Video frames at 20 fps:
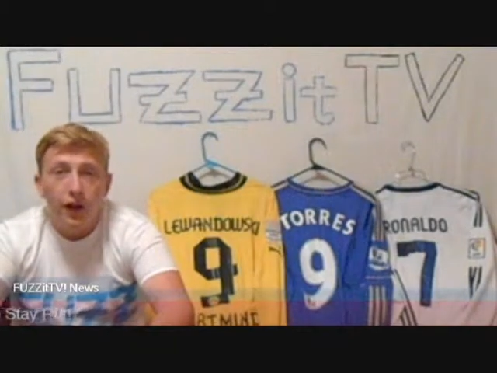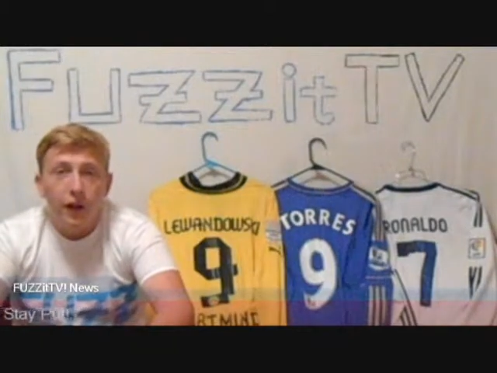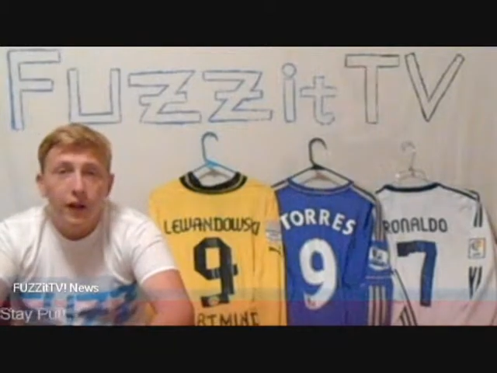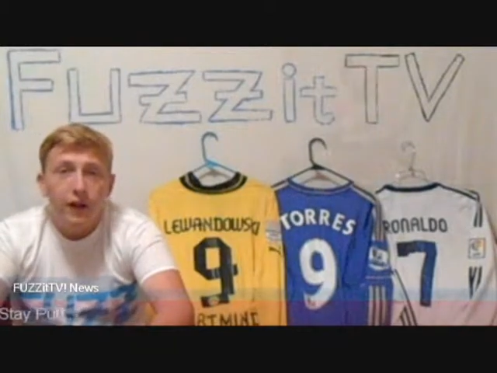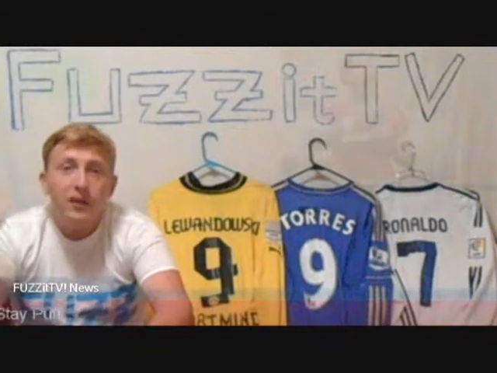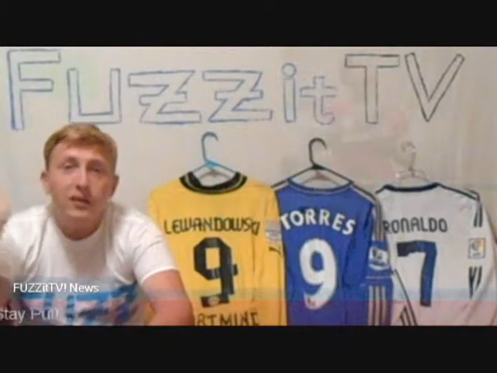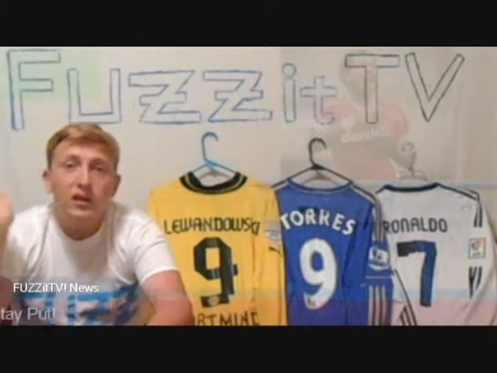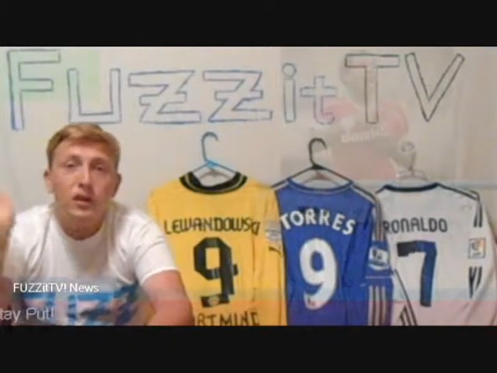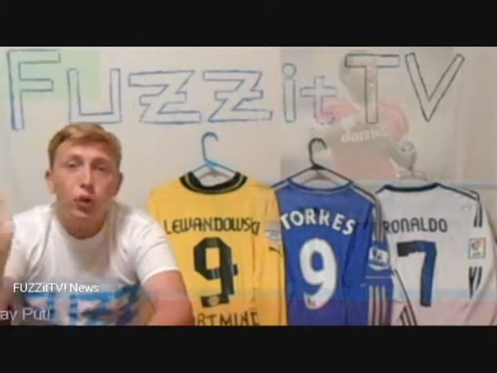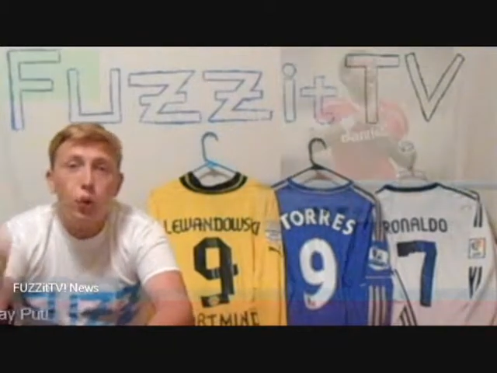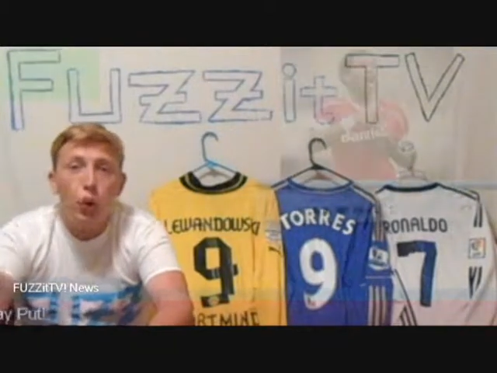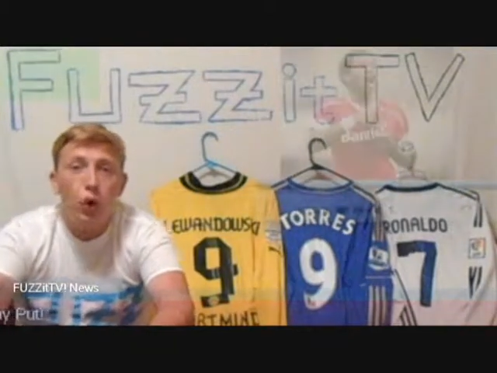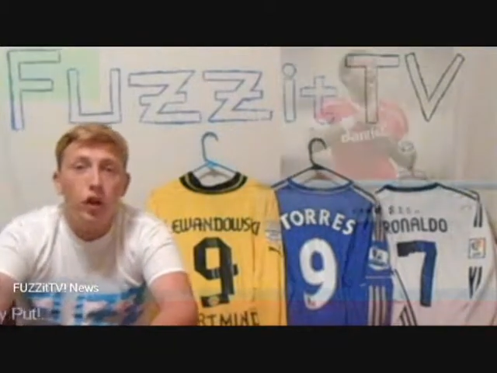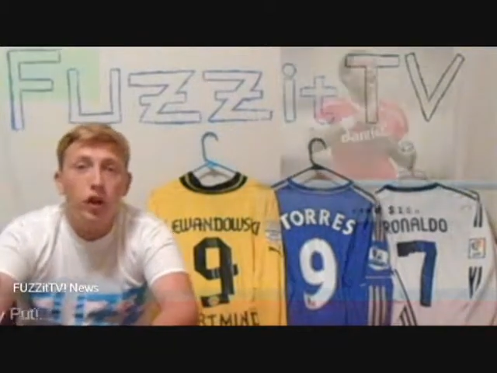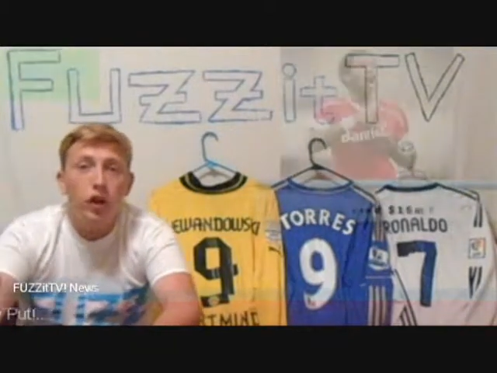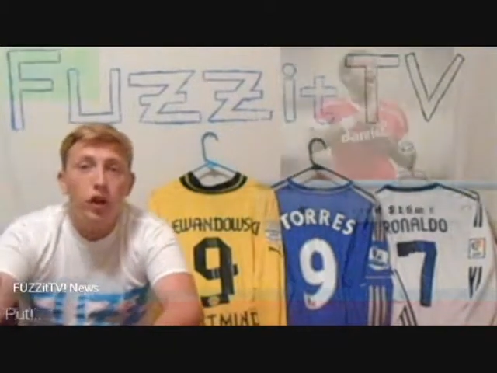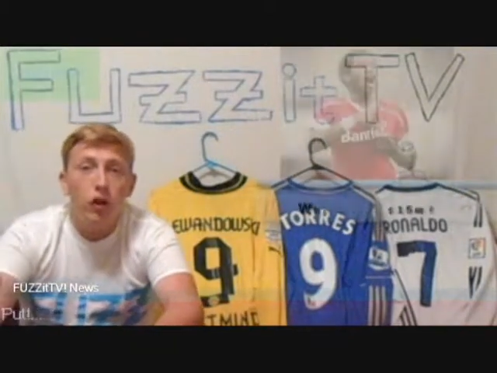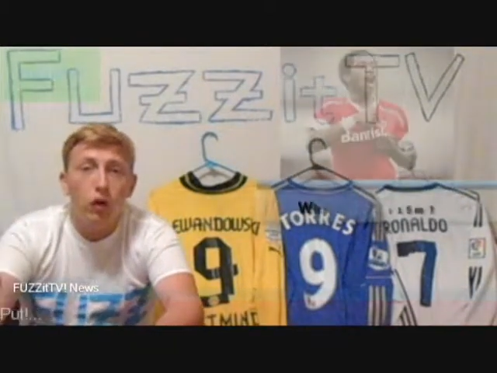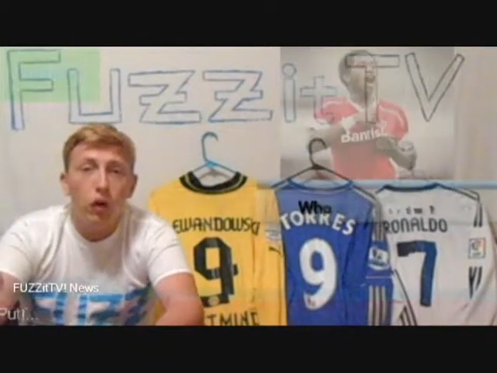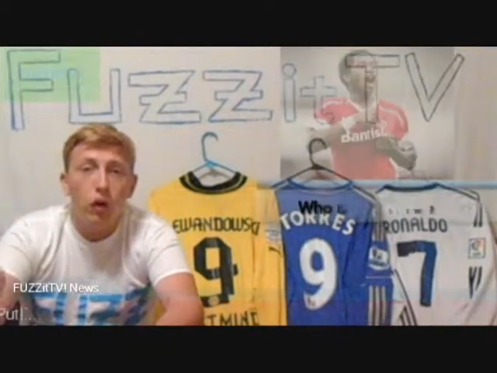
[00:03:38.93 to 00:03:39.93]
He's a
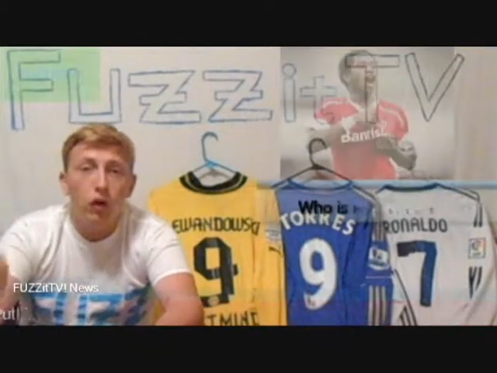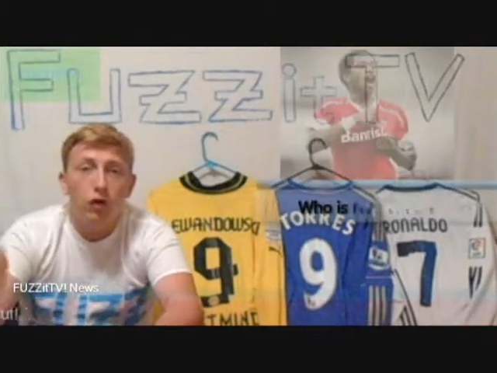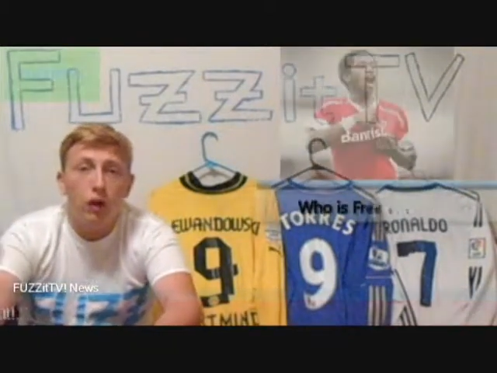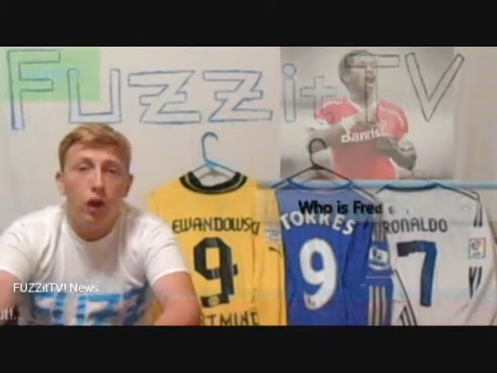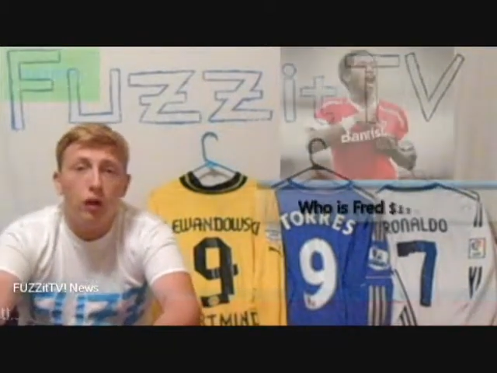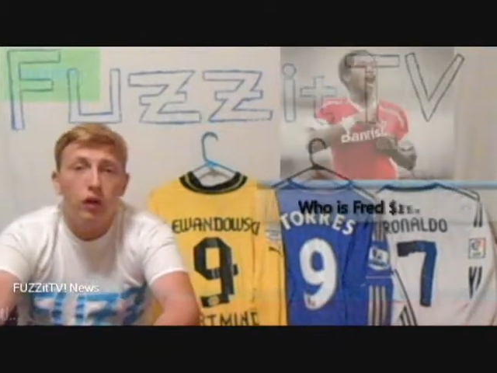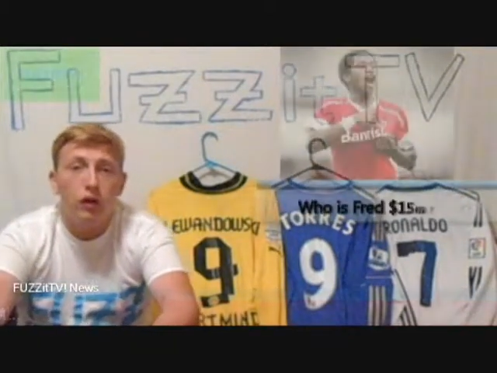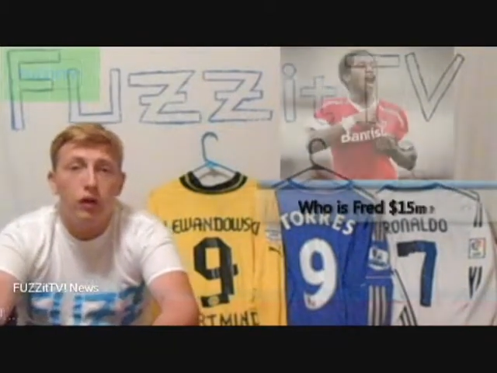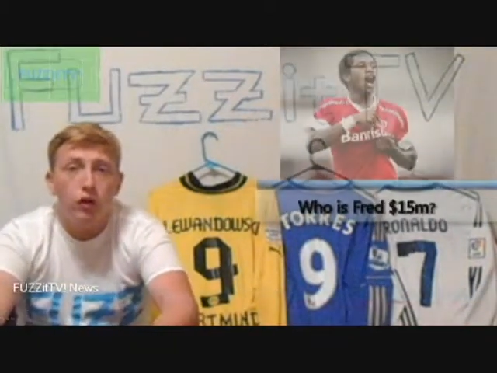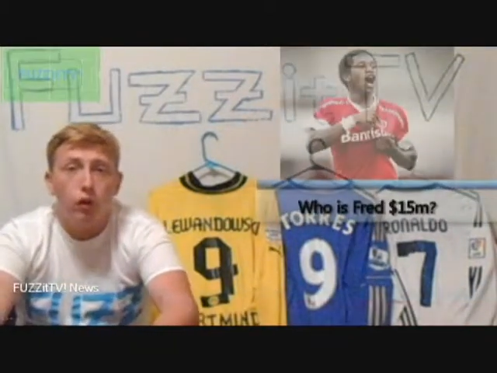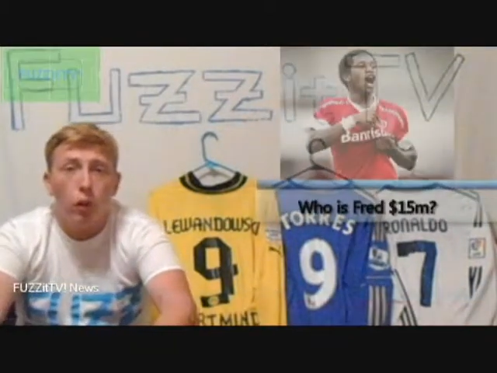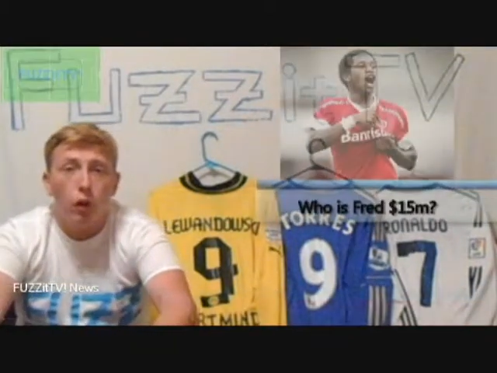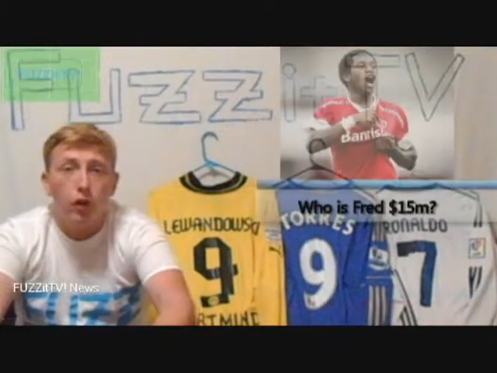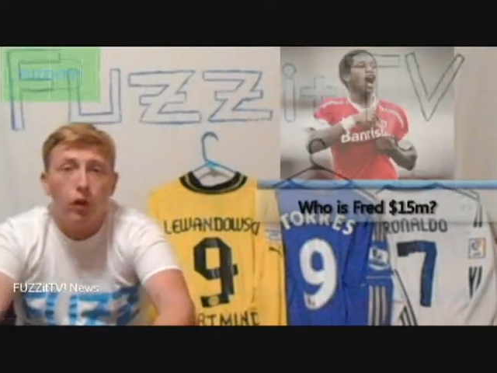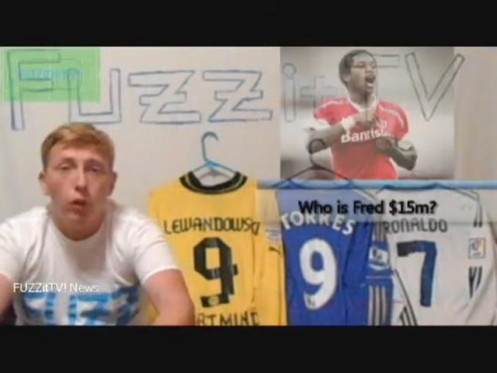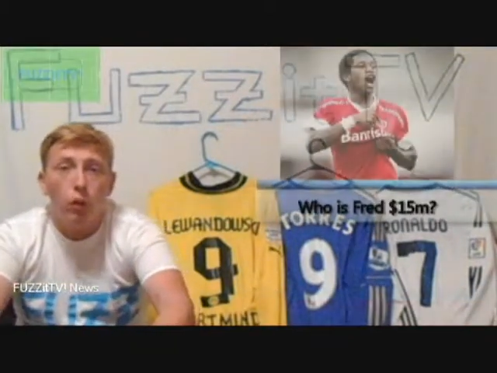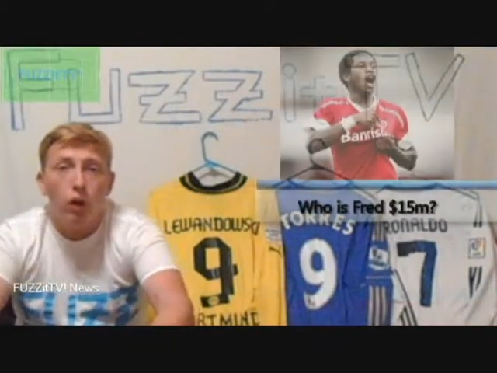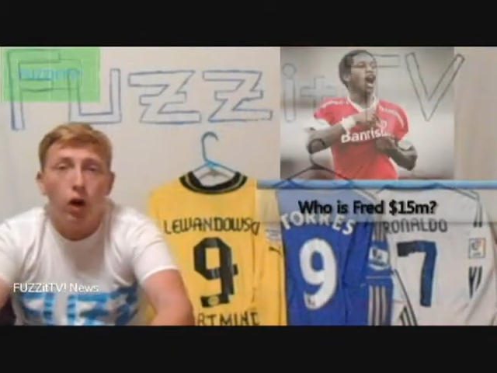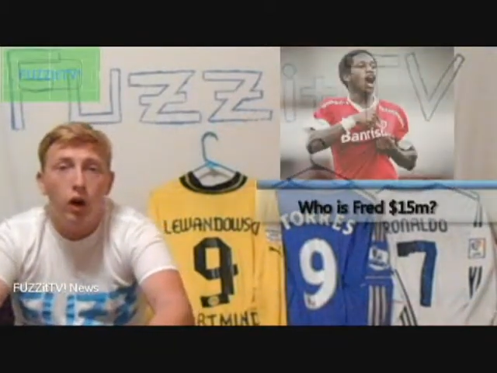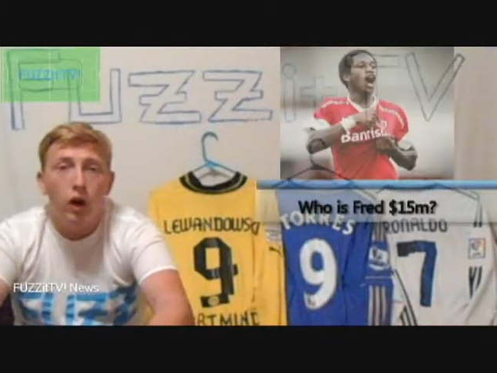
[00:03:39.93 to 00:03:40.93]
20-year-old, under
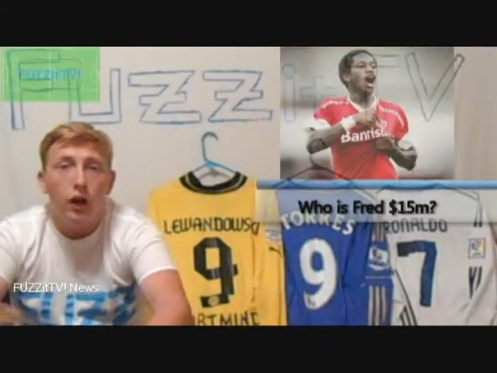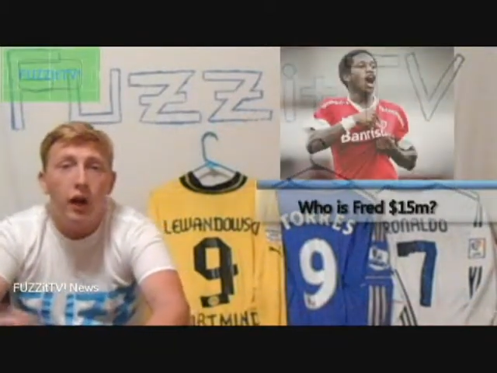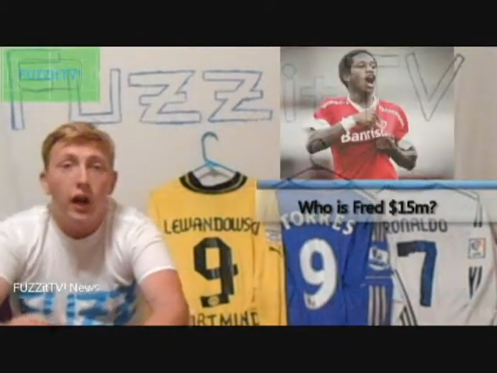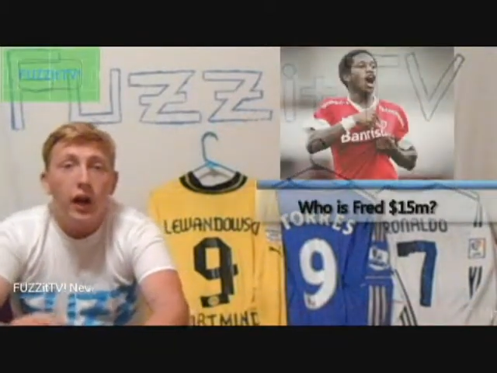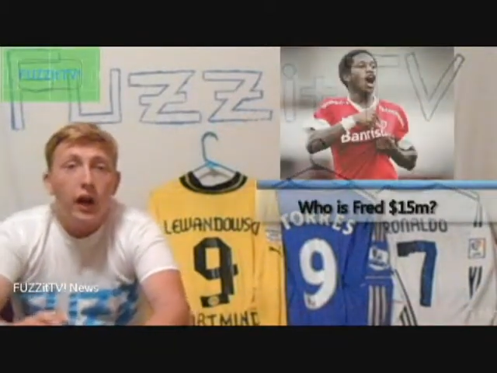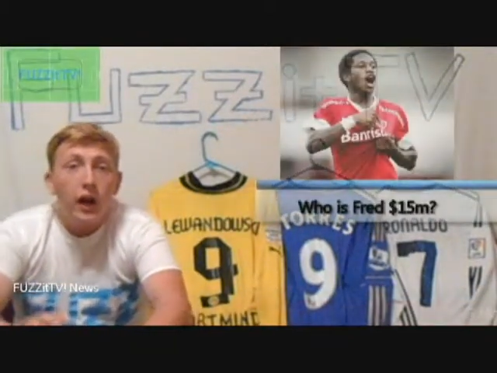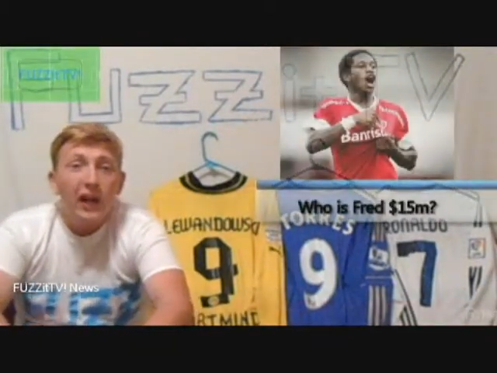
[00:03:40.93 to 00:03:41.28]
21.